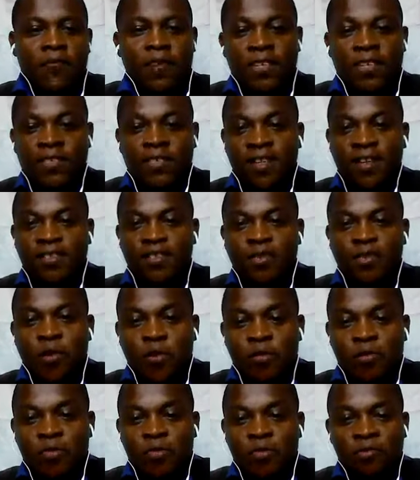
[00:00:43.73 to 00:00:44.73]
My first
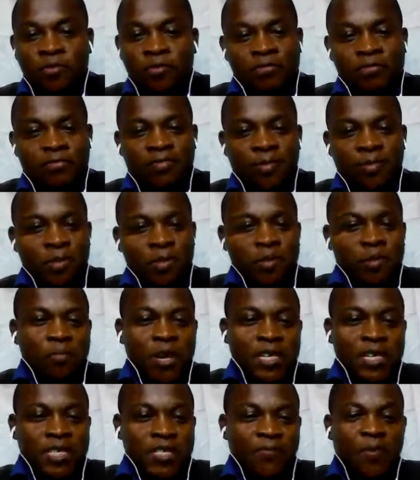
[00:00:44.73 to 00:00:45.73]
thanks go to
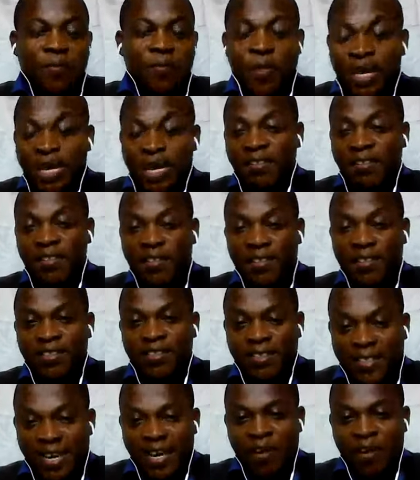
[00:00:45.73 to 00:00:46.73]
God Almighty for making
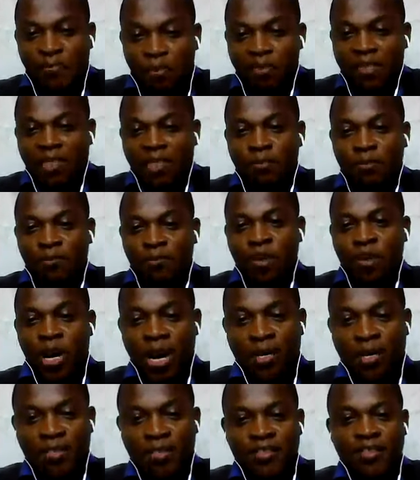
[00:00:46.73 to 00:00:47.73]
this day possible
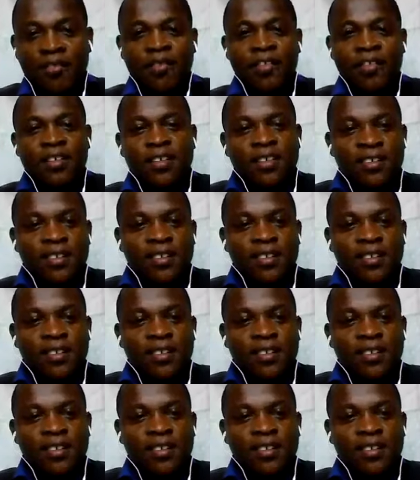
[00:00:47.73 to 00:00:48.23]
for us